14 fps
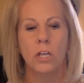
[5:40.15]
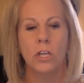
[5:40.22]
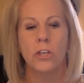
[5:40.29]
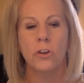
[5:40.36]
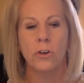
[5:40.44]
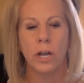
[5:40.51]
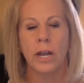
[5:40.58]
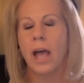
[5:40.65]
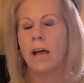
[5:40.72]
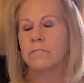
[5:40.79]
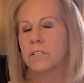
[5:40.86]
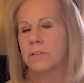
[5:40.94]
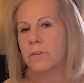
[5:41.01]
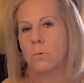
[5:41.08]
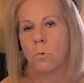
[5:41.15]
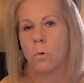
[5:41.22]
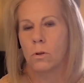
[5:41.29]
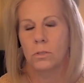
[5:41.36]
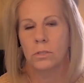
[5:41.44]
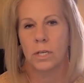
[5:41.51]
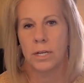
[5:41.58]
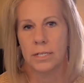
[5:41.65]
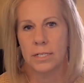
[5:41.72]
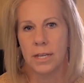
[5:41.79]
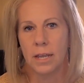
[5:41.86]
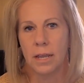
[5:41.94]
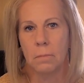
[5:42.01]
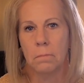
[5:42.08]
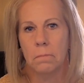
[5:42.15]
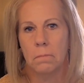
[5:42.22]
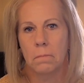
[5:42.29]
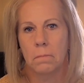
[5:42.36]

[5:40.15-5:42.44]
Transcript: you're going to have different roles on a team,